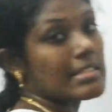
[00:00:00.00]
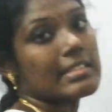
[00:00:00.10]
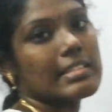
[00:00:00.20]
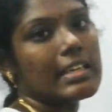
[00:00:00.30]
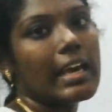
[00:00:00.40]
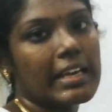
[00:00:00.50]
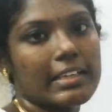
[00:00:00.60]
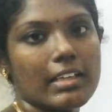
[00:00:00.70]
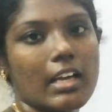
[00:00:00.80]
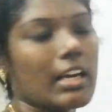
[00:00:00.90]

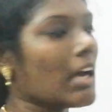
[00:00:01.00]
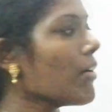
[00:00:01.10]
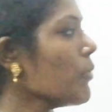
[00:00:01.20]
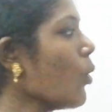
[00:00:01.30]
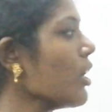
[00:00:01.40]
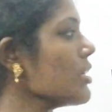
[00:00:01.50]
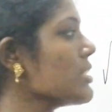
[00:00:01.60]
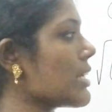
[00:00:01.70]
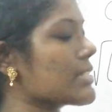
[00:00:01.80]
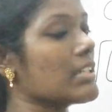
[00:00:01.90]
68. Now I want to
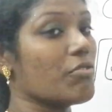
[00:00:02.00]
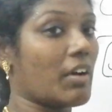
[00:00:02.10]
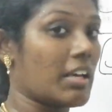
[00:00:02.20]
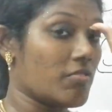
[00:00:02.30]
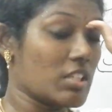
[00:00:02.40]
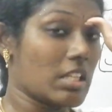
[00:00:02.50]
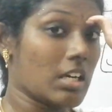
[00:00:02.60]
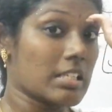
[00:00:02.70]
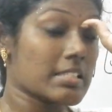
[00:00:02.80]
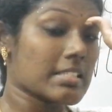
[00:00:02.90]
justify
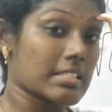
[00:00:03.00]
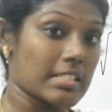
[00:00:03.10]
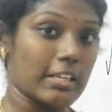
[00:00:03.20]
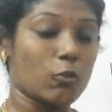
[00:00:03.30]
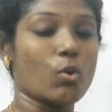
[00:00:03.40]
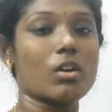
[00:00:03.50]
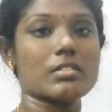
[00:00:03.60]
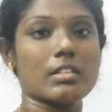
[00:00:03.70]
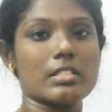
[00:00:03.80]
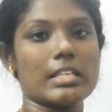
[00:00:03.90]
whether it is 62 or
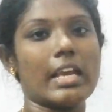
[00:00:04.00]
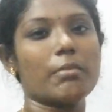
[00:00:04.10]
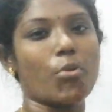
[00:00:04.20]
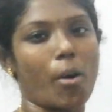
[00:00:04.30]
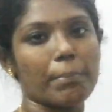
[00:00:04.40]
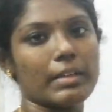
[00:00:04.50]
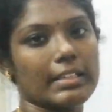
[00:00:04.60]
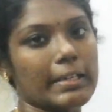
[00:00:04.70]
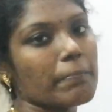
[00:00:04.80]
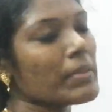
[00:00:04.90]
68
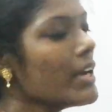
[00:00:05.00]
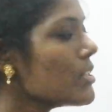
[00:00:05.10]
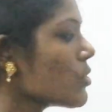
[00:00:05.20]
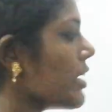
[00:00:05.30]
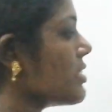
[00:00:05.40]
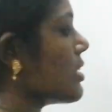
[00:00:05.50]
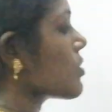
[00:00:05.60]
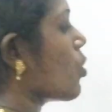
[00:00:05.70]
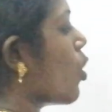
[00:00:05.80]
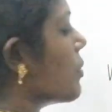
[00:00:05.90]
properly. So I
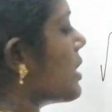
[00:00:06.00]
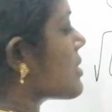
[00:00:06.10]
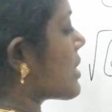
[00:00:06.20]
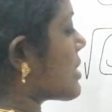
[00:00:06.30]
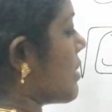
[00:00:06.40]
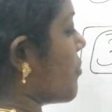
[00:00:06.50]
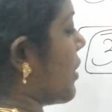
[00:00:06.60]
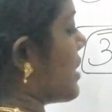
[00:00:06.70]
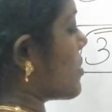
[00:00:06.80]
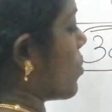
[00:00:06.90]
just go with the
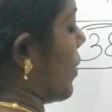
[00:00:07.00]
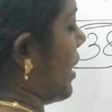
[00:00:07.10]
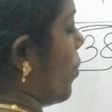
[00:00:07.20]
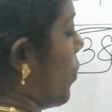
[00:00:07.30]
65 square